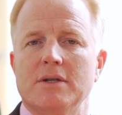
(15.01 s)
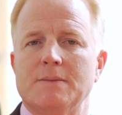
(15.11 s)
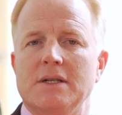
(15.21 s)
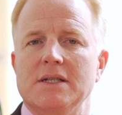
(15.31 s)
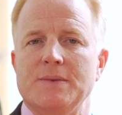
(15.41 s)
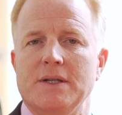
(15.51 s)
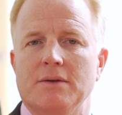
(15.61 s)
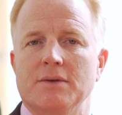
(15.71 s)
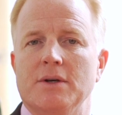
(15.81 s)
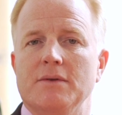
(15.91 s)
which means we
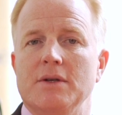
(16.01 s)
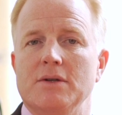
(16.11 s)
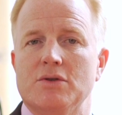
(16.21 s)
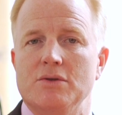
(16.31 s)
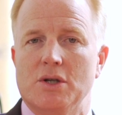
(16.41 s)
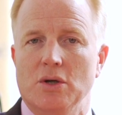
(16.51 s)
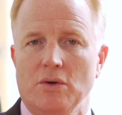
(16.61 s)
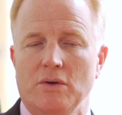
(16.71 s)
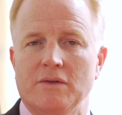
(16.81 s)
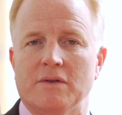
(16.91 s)
don't know the true
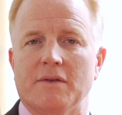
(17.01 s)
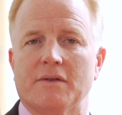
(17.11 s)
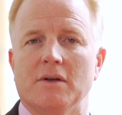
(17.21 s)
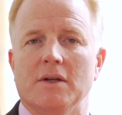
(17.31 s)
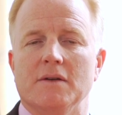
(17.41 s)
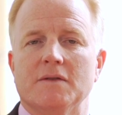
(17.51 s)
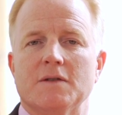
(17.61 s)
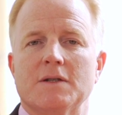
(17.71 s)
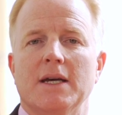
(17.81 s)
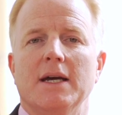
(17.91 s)
cause of the
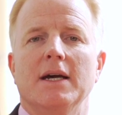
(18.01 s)
scoliosis.